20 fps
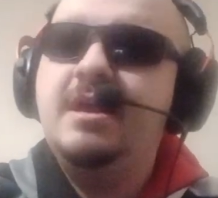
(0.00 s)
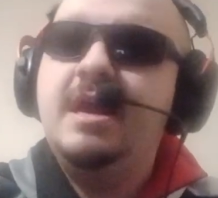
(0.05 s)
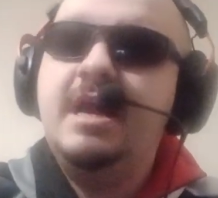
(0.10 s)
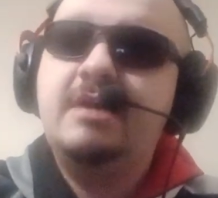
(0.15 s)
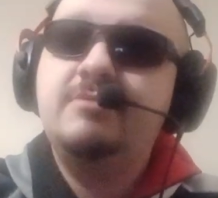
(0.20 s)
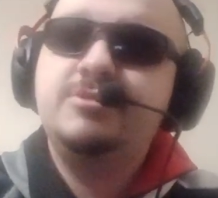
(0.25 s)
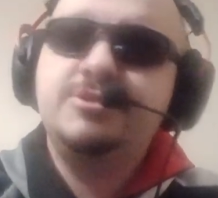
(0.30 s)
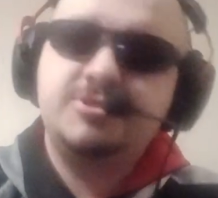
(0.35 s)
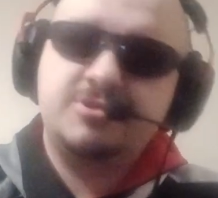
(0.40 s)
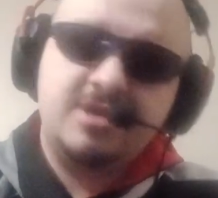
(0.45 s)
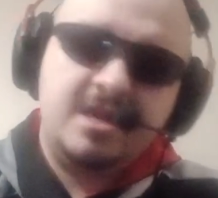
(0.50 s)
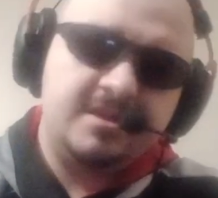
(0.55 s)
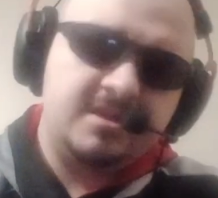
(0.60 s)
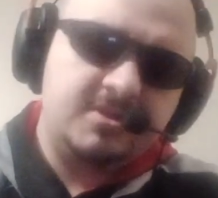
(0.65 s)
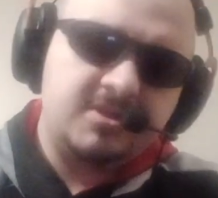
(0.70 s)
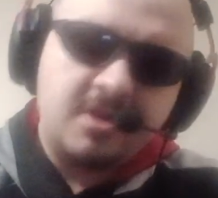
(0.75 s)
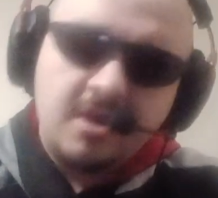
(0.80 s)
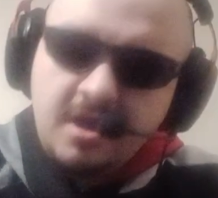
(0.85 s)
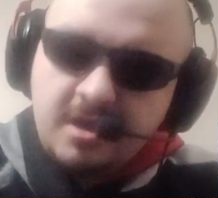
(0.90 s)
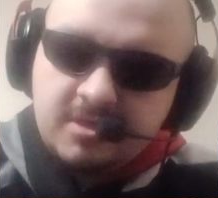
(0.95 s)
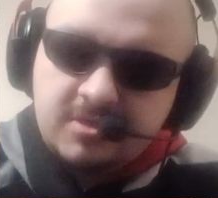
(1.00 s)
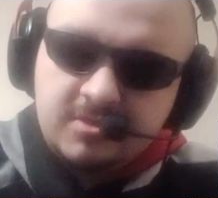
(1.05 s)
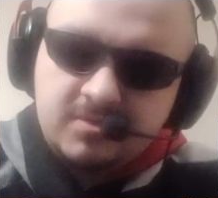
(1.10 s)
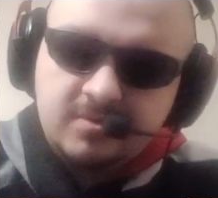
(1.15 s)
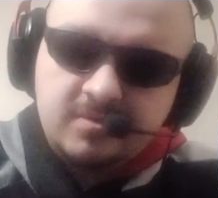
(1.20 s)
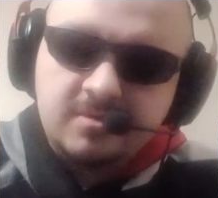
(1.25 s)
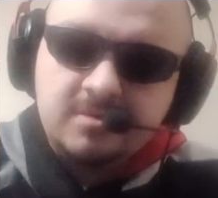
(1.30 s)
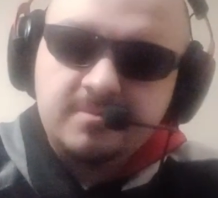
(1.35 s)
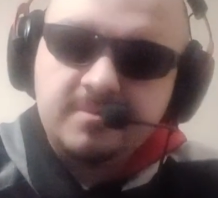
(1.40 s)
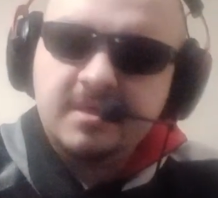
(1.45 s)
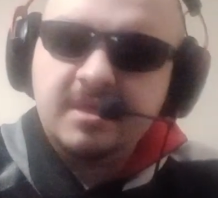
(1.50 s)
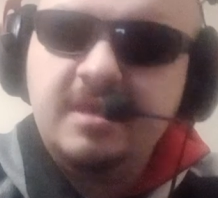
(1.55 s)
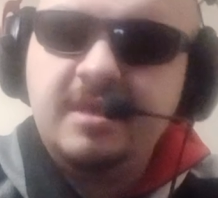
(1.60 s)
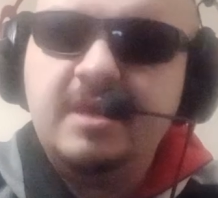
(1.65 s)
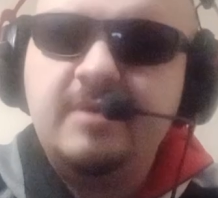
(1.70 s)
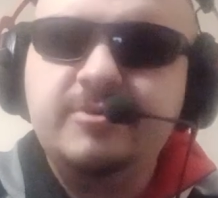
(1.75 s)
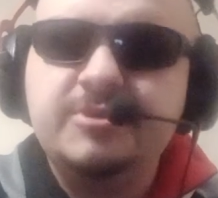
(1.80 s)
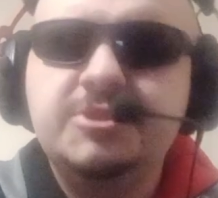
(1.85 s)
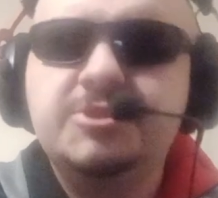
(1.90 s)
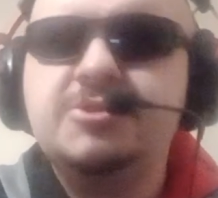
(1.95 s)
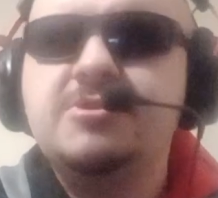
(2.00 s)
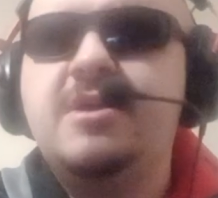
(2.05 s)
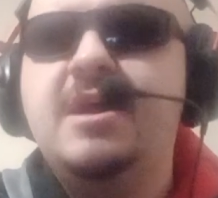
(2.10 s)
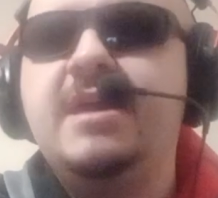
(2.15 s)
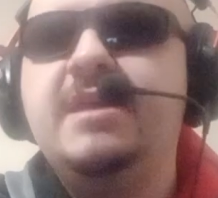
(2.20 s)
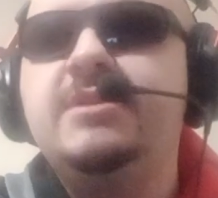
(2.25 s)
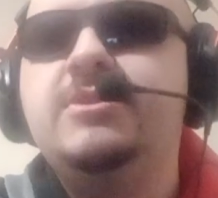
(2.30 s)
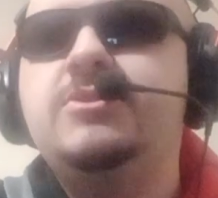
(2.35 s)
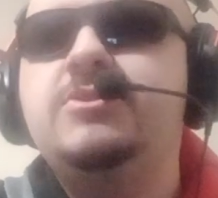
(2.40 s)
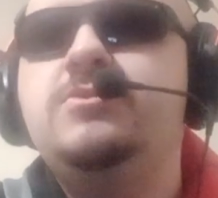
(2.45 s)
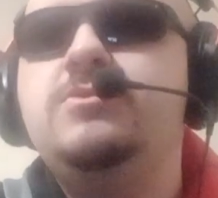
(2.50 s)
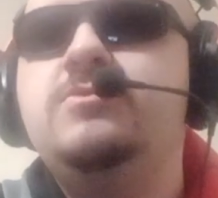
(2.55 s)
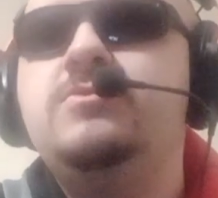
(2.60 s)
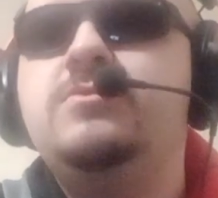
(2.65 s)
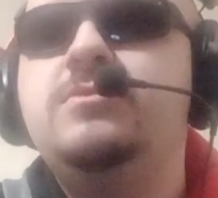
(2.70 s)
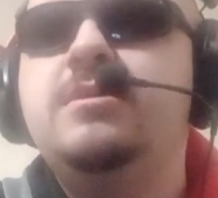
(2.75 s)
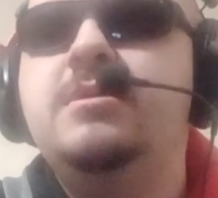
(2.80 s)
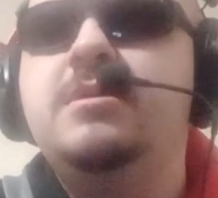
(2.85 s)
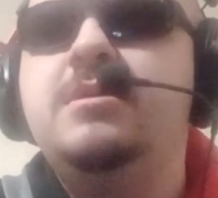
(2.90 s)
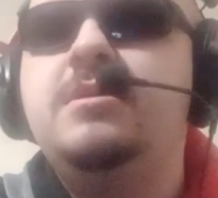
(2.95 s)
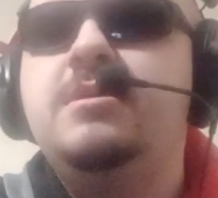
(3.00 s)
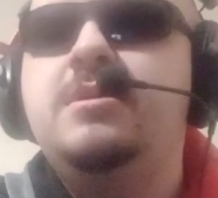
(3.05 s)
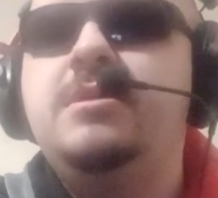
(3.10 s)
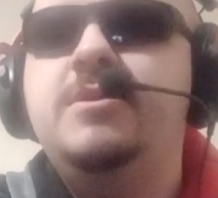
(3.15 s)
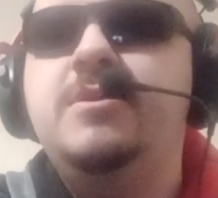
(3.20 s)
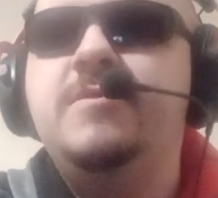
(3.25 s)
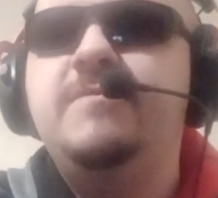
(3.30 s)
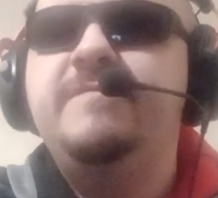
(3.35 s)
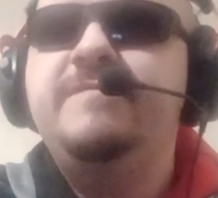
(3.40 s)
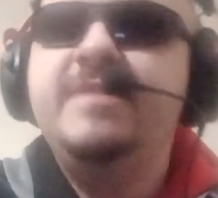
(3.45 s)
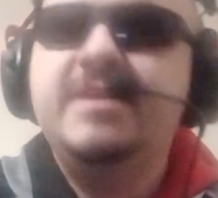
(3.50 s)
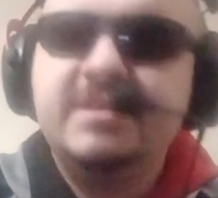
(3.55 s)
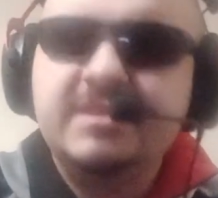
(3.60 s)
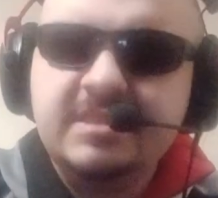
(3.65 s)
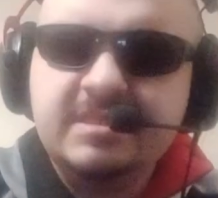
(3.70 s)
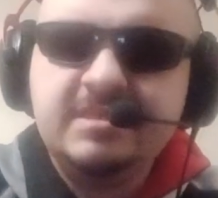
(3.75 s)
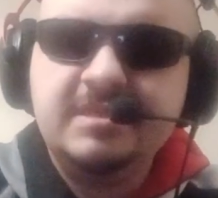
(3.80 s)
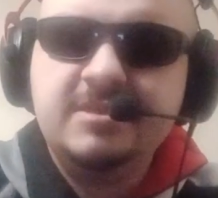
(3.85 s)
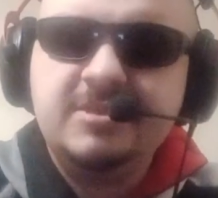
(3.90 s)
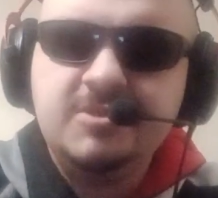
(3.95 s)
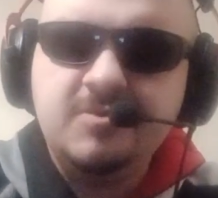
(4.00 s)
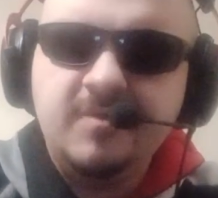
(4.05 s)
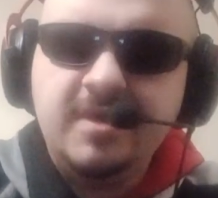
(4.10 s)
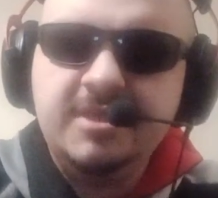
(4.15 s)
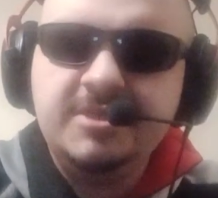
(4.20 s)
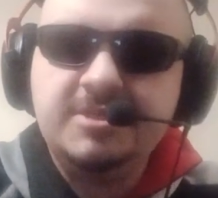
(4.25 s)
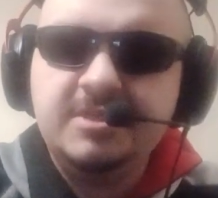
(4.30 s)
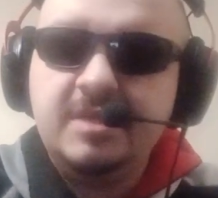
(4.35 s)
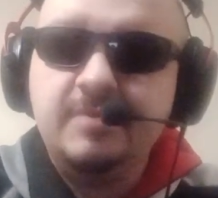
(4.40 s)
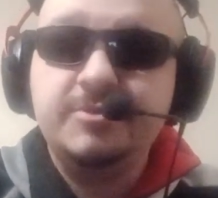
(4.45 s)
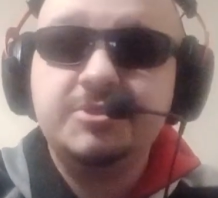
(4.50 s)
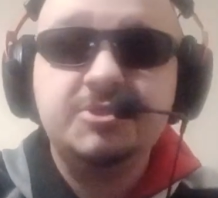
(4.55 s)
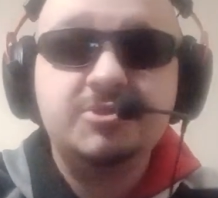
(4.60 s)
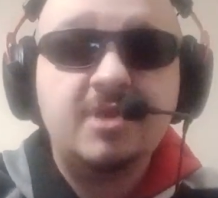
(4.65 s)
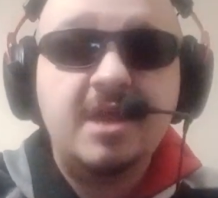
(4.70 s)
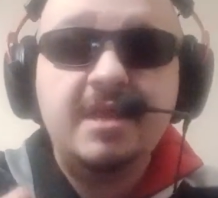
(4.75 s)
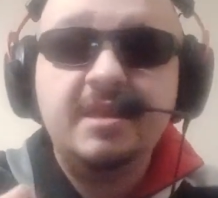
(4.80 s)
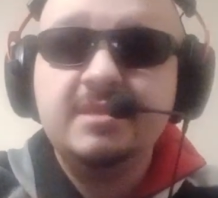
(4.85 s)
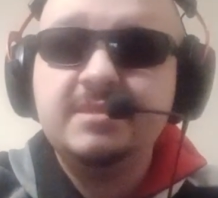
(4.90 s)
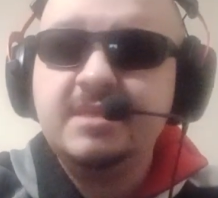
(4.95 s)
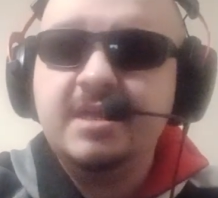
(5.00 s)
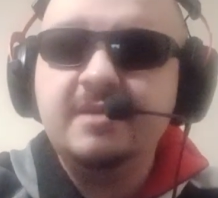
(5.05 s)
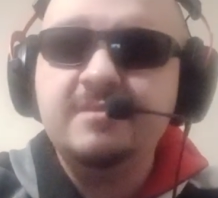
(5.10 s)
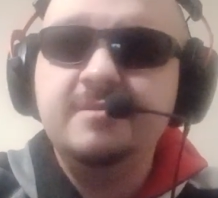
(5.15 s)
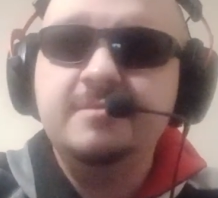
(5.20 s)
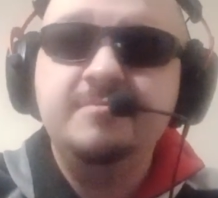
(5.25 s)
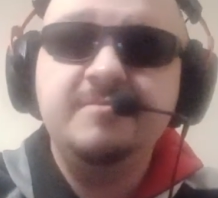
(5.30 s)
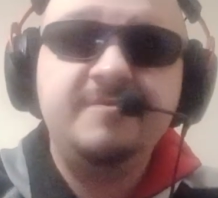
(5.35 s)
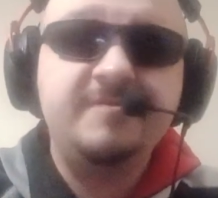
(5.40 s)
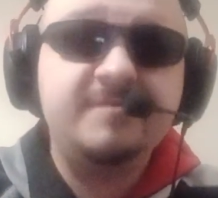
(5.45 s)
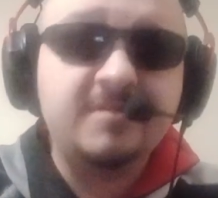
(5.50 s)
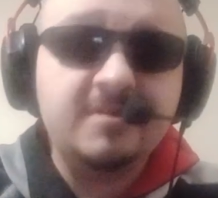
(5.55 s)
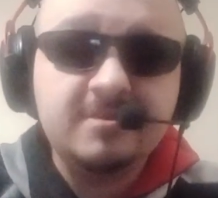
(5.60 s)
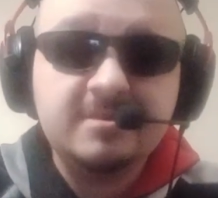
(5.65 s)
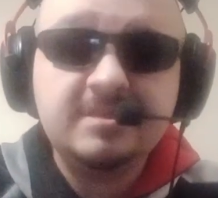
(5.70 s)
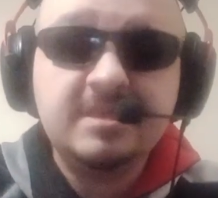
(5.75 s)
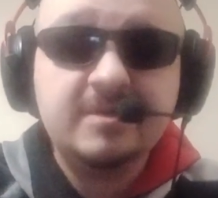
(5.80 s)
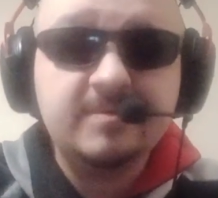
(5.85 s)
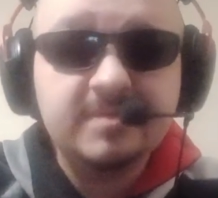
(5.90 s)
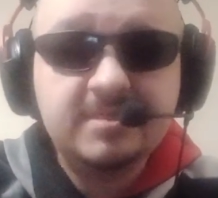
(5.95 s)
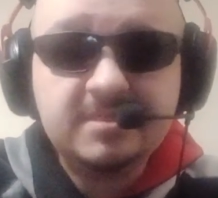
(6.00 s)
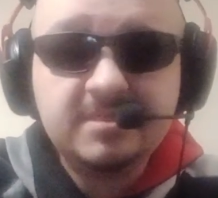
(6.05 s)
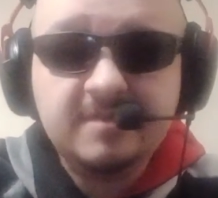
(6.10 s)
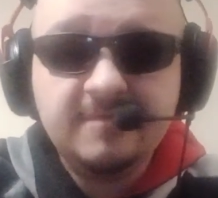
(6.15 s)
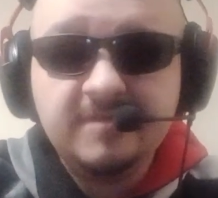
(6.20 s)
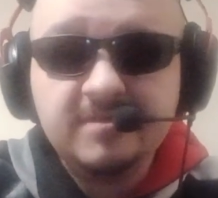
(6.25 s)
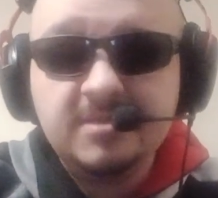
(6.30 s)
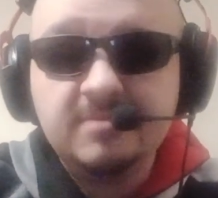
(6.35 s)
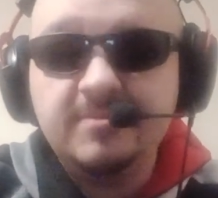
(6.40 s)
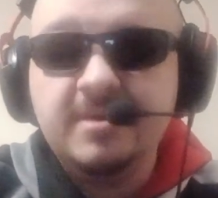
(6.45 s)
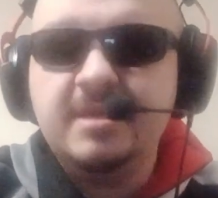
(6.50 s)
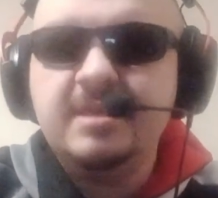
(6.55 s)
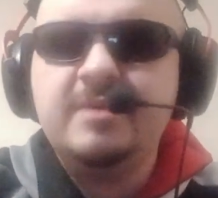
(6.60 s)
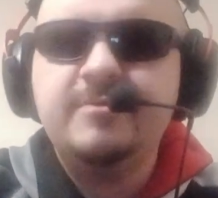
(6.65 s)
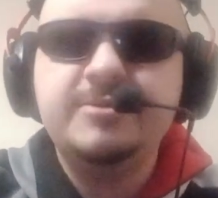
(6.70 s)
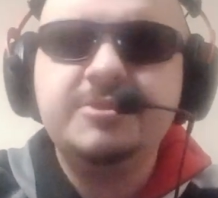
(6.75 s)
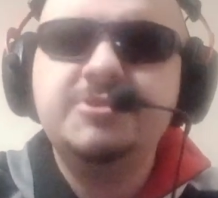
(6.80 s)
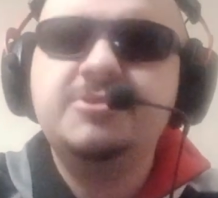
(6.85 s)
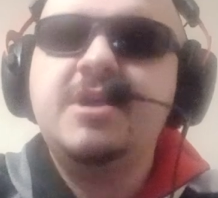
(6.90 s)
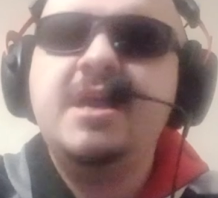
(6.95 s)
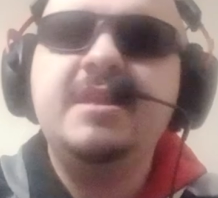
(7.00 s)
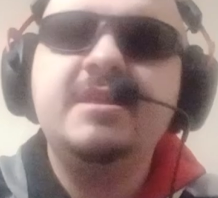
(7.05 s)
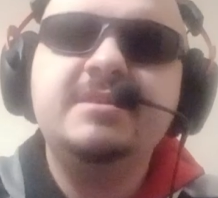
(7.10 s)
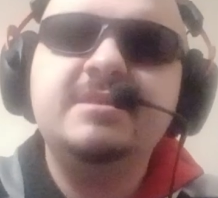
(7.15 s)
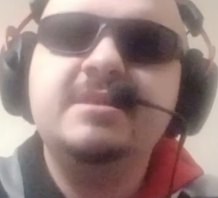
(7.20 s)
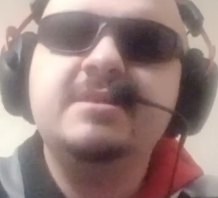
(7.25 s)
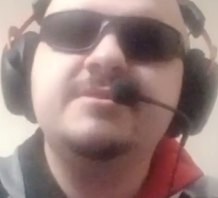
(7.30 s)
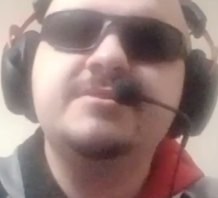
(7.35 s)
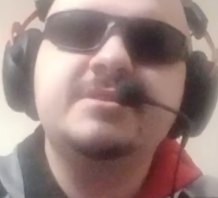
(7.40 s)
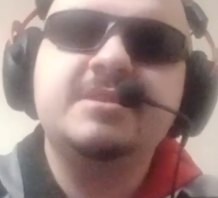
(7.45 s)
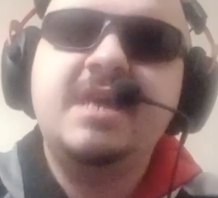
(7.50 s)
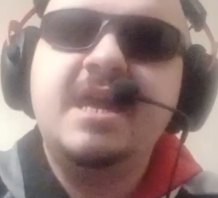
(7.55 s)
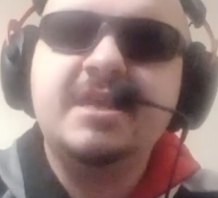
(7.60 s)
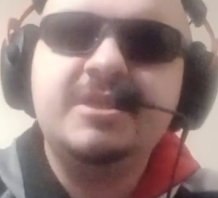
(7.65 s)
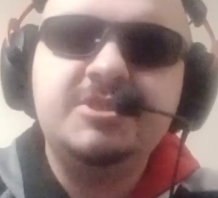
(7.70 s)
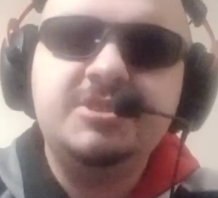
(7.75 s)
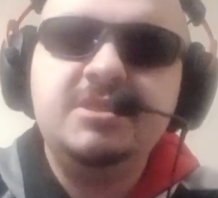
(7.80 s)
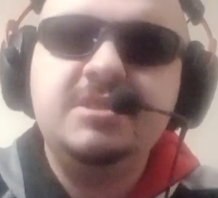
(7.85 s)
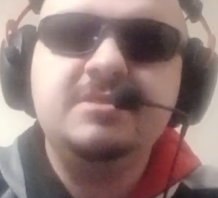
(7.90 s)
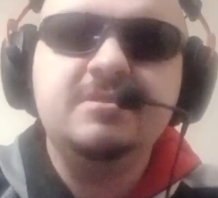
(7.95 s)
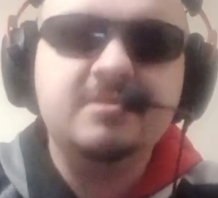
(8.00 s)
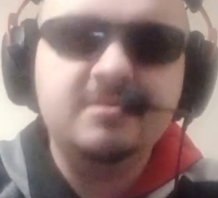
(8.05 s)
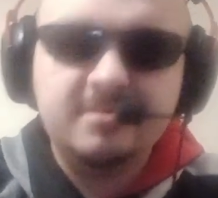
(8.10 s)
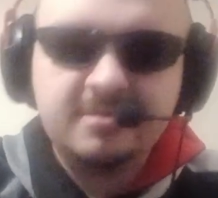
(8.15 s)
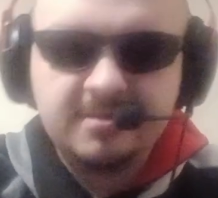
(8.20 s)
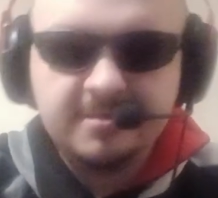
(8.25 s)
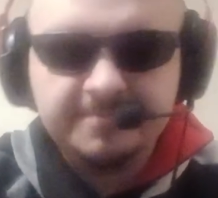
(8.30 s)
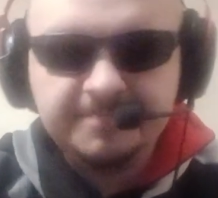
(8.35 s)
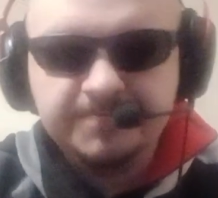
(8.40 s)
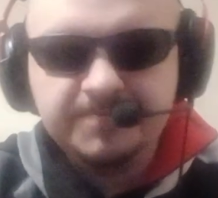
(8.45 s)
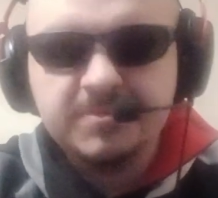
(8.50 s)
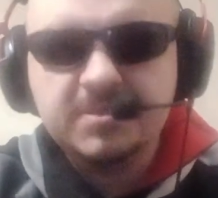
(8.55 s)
I was trying to talk to him and I was trying to, you know, fix the situation. I was trying to tell him, first, I was civil about it. I was trying to tell Zach G, look,